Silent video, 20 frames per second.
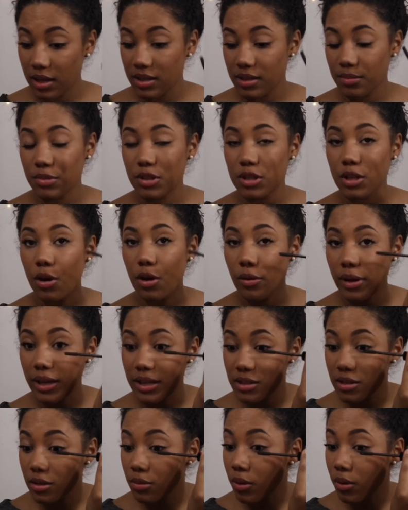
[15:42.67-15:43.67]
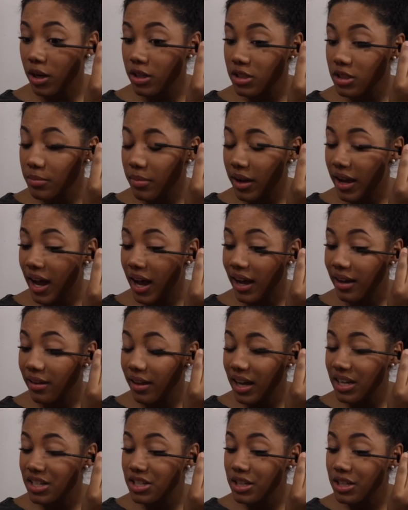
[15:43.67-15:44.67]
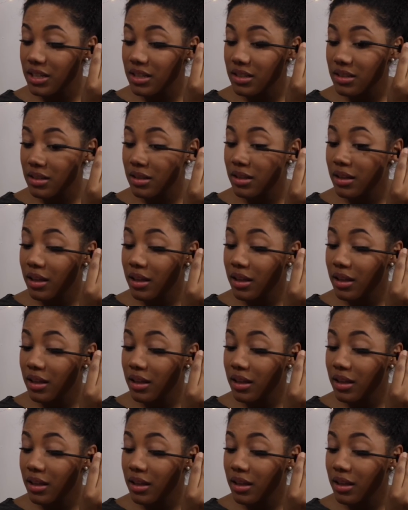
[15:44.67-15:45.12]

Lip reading: I'm so into watching my eyelashes